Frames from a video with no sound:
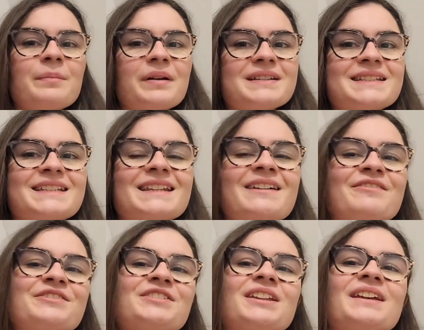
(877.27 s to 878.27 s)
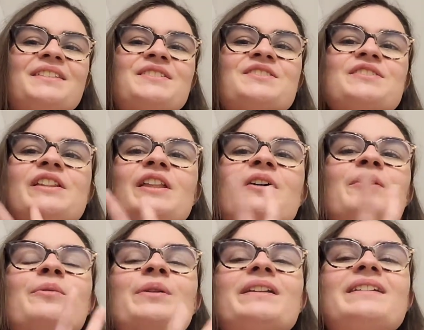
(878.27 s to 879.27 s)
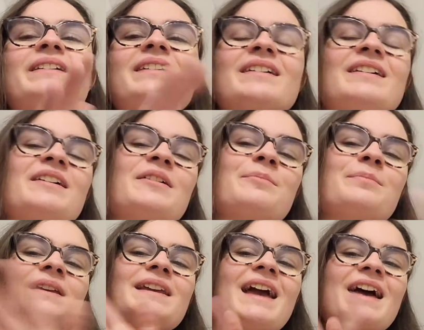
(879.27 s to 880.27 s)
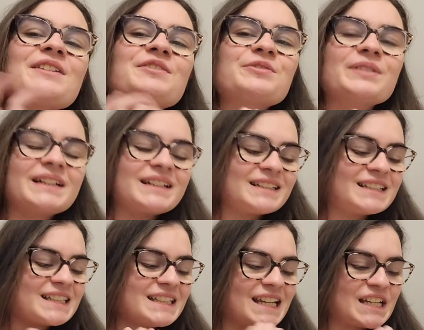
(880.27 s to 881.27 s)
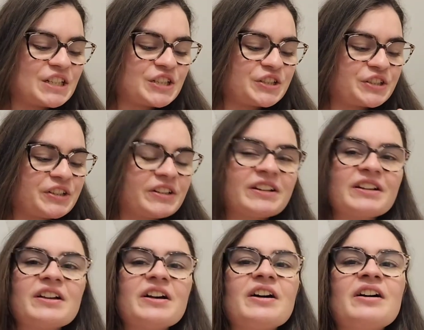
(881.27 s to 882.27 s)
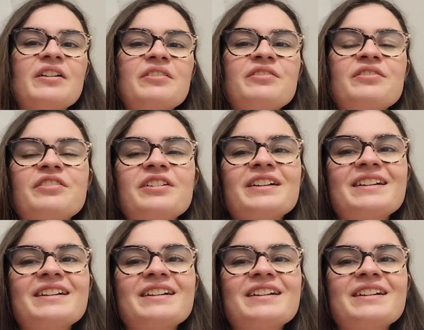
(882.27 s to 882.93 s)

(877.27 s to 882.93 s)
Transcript: But after like the slow and meandering nature of